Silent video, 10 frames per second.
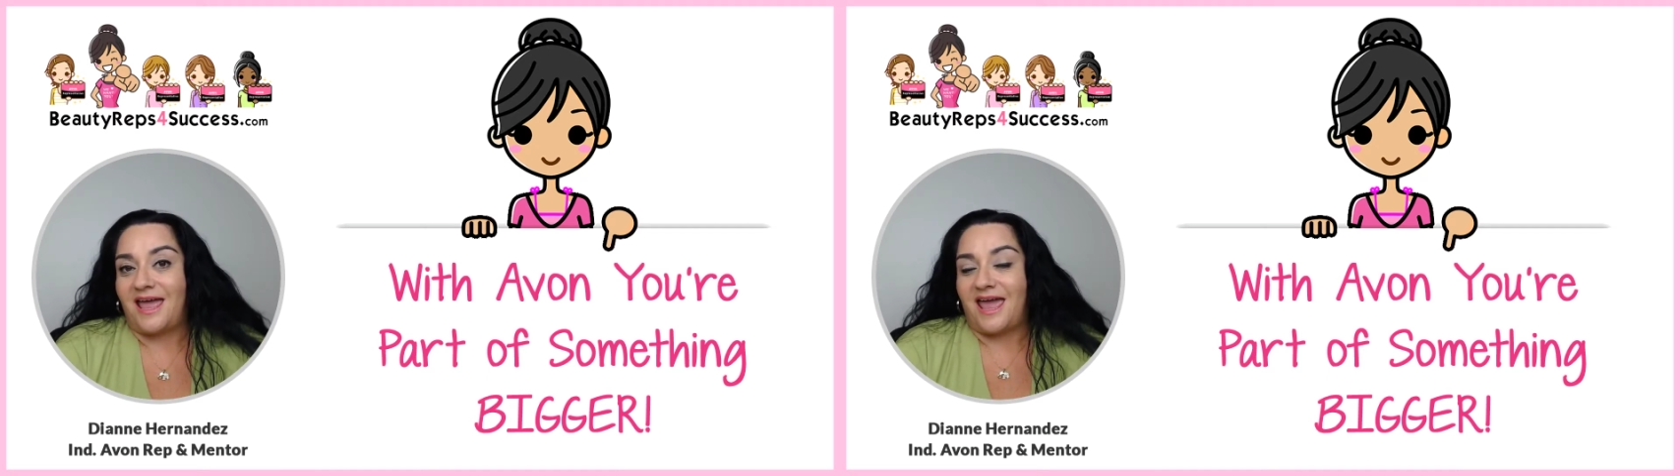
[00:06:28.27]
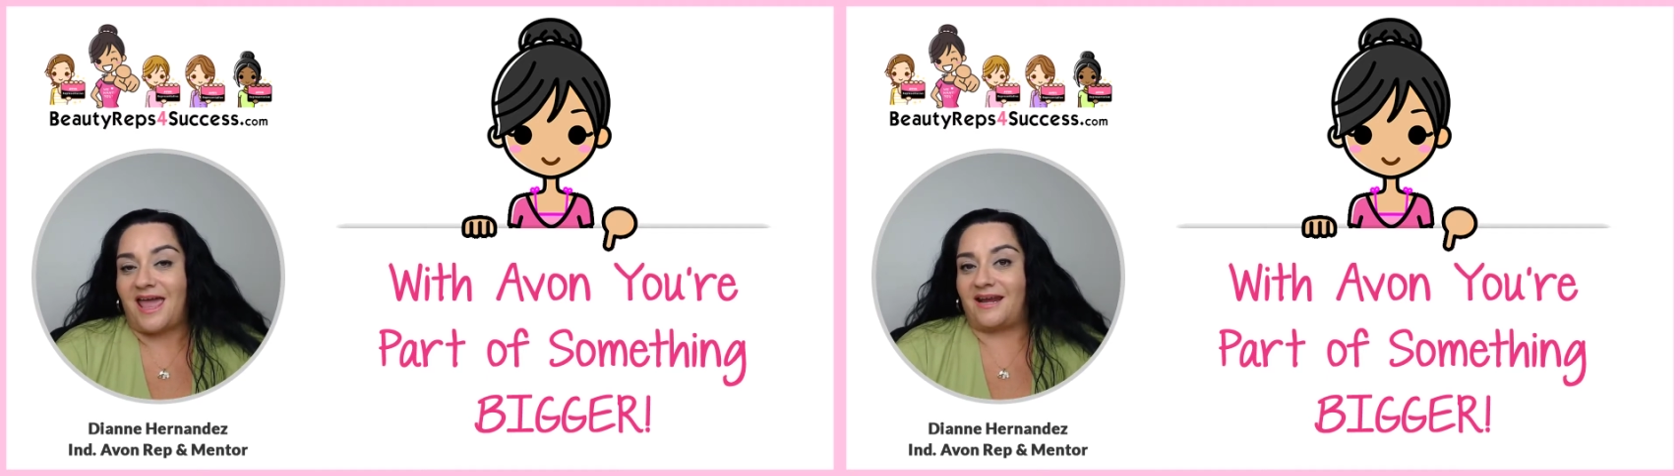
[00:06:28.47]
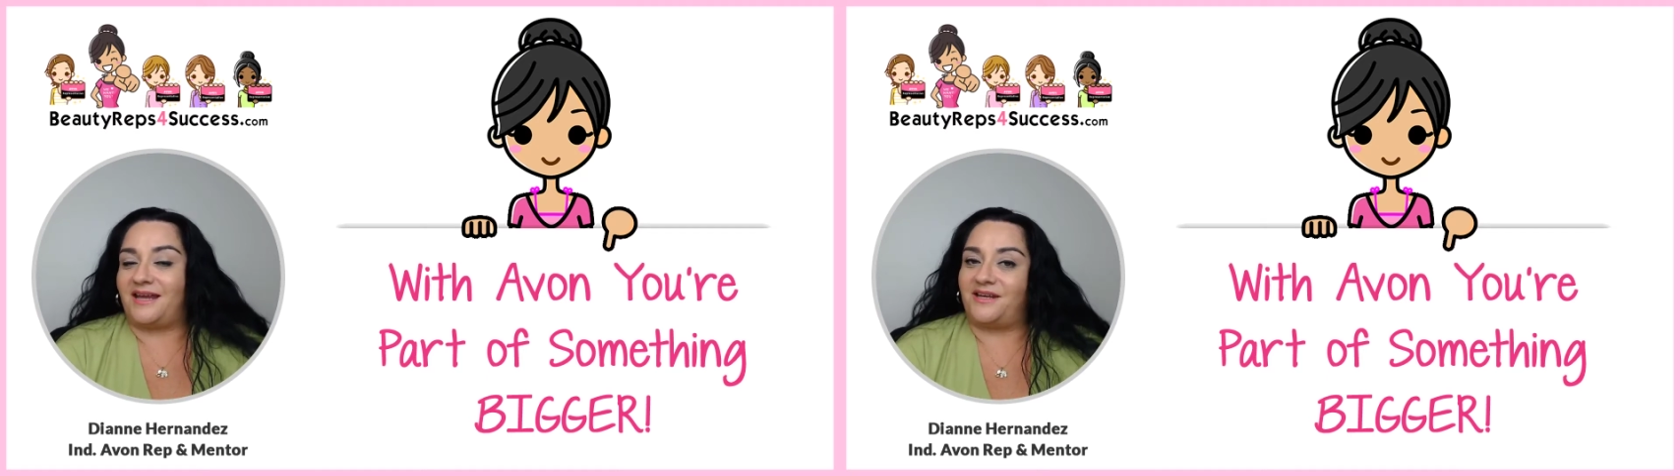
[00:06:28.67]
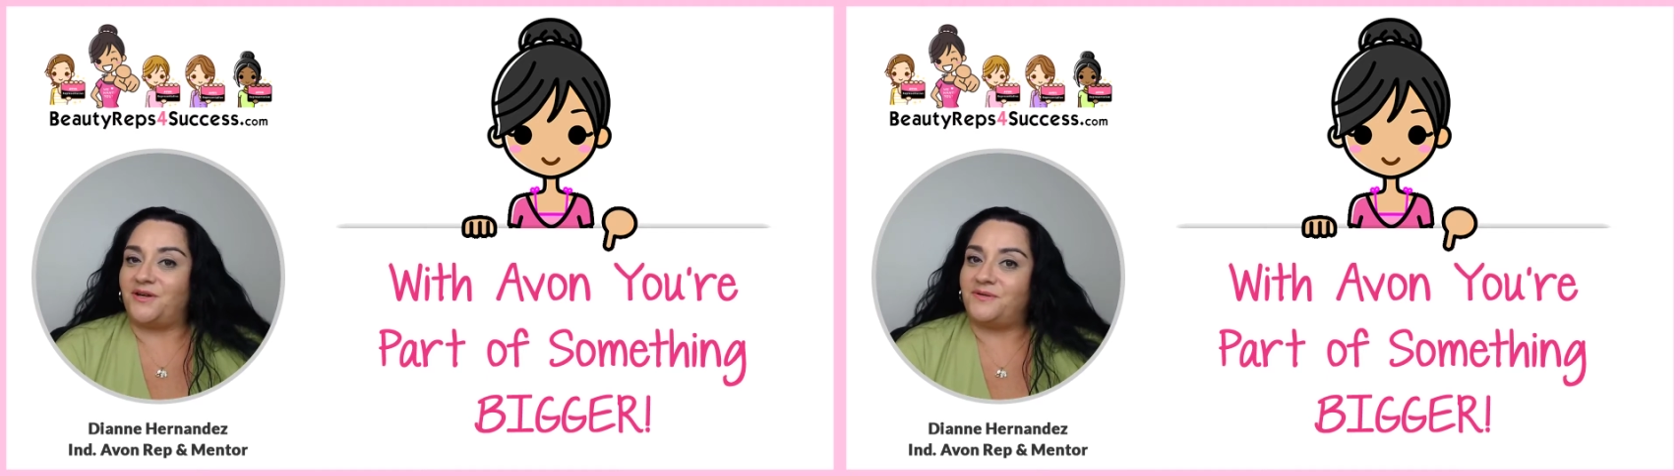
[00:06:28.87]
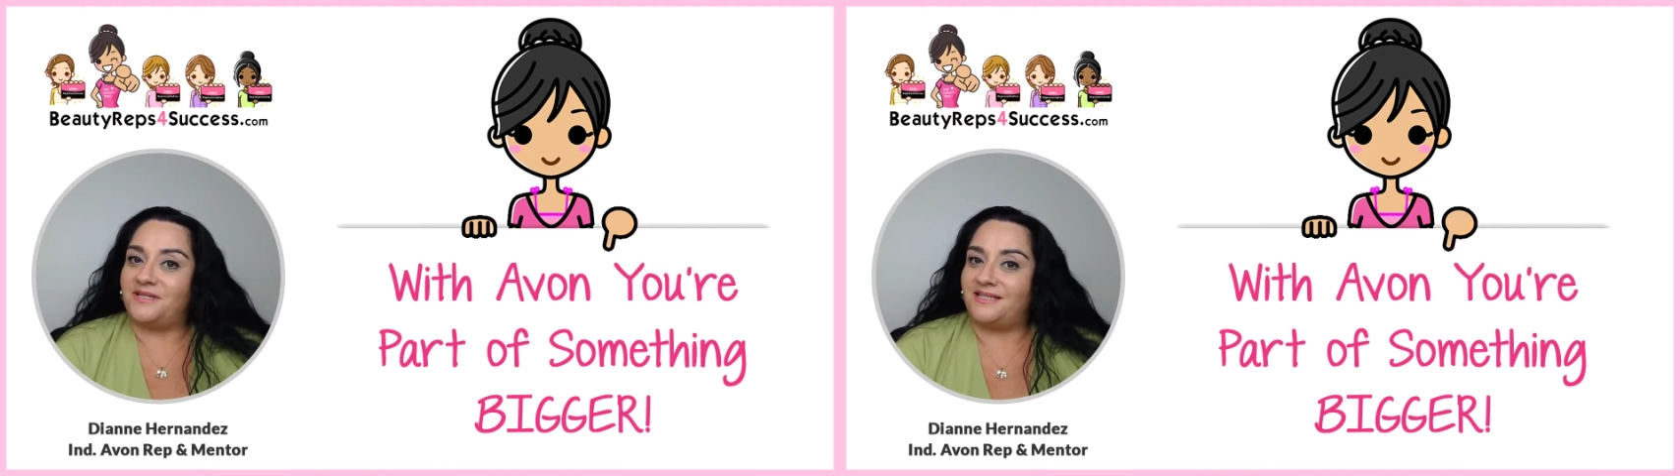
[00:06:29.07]
And I
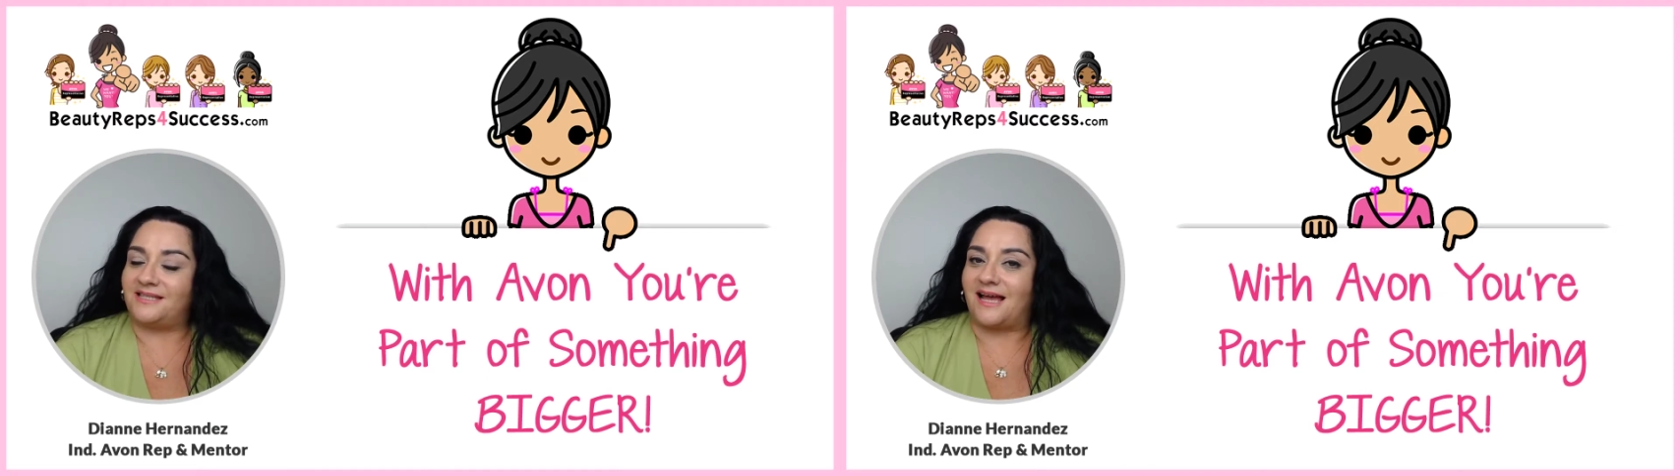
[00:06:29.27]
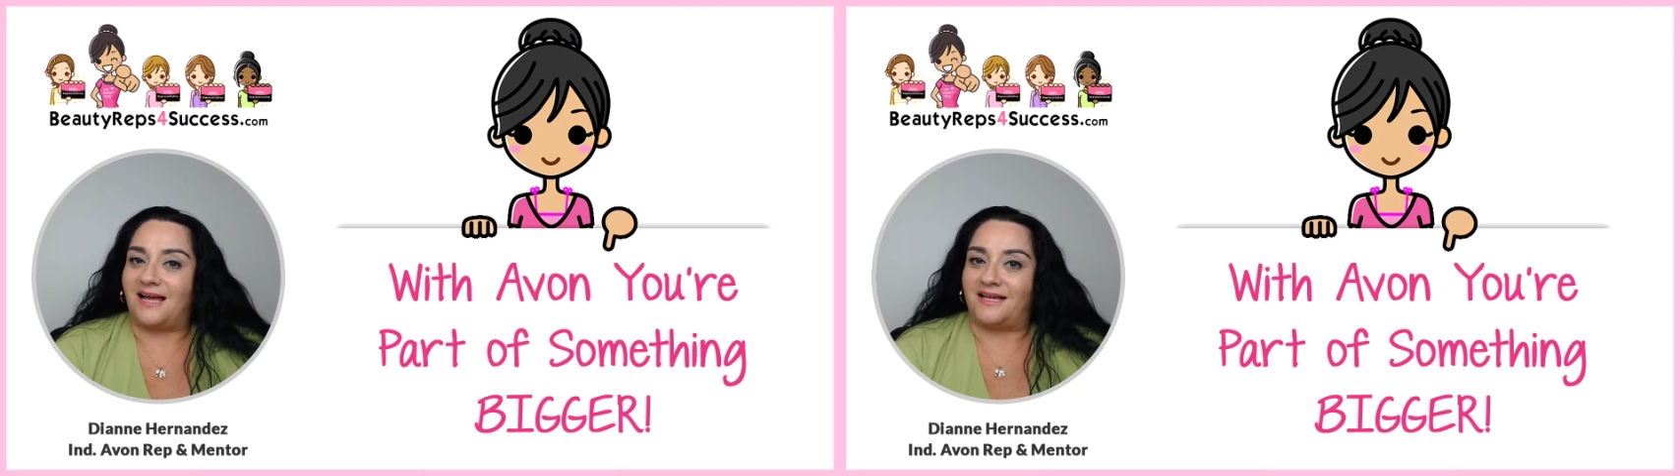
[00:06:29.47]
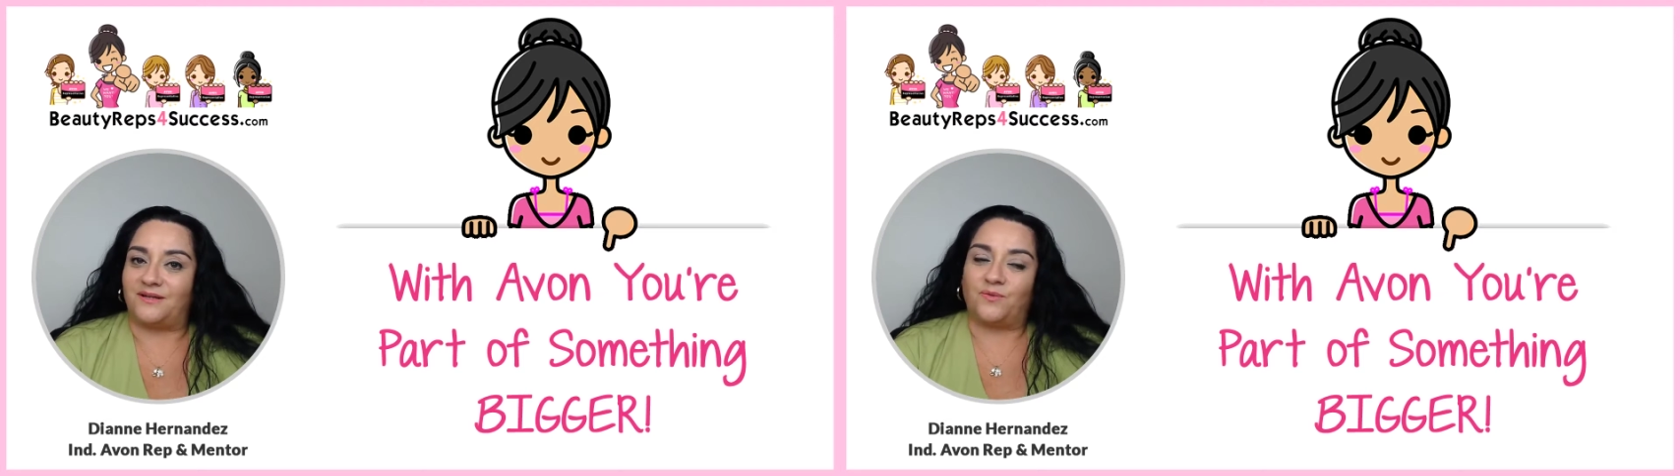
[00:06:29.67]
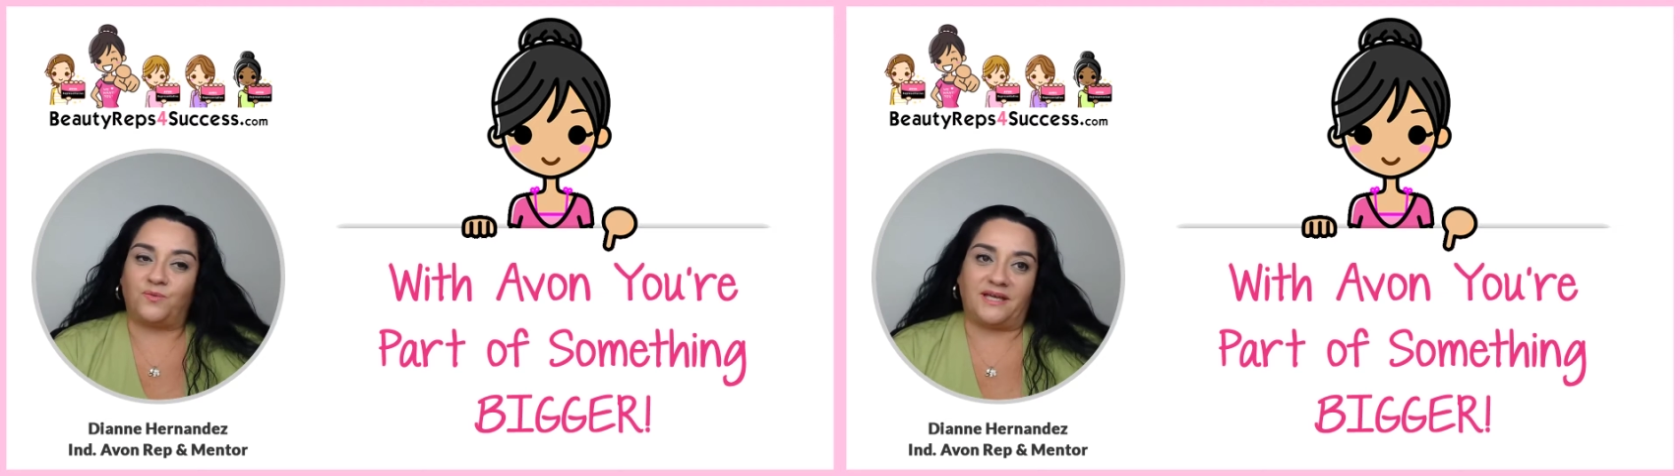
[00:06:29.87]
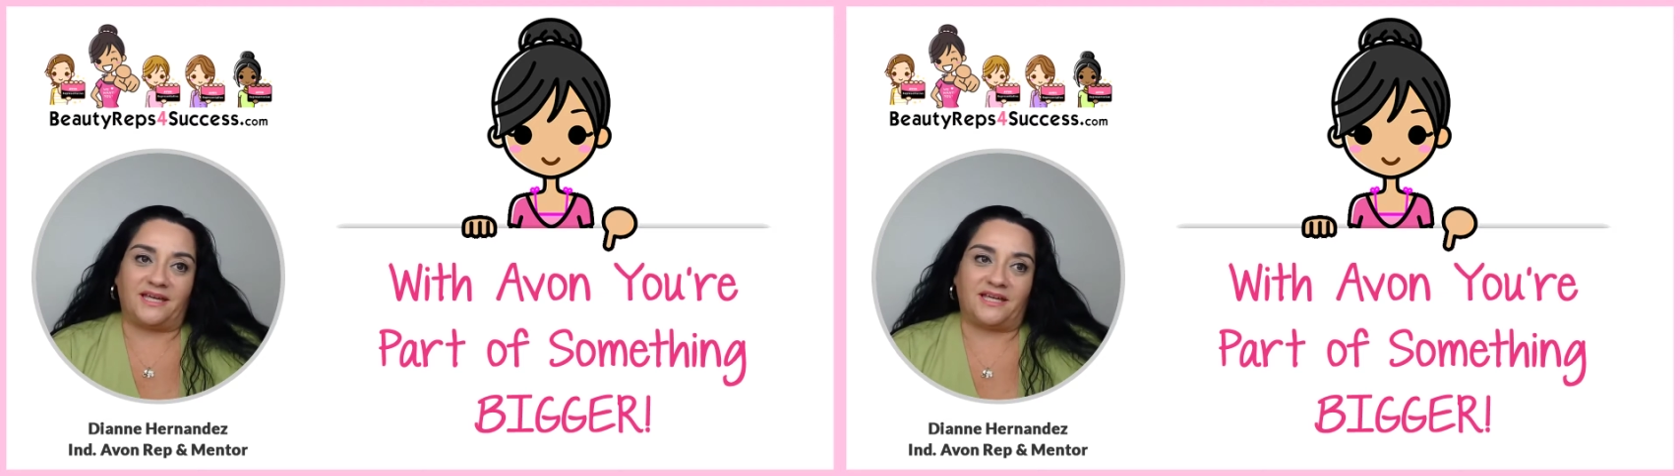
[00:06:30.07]
noticed that
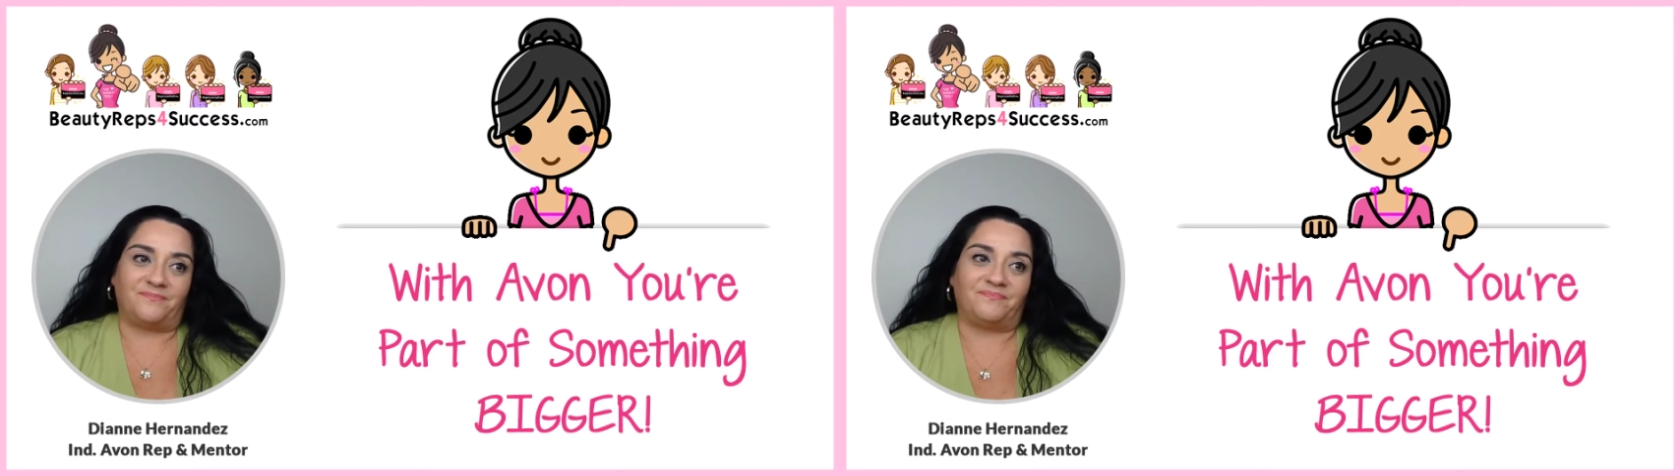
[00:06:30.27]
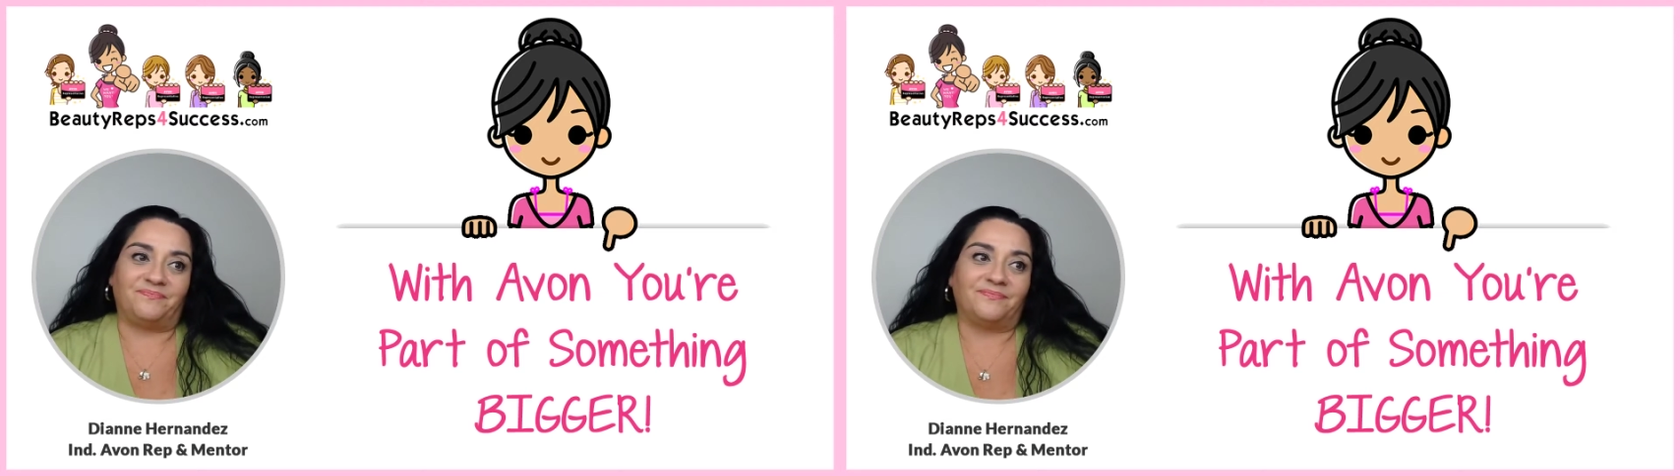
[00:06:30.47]
when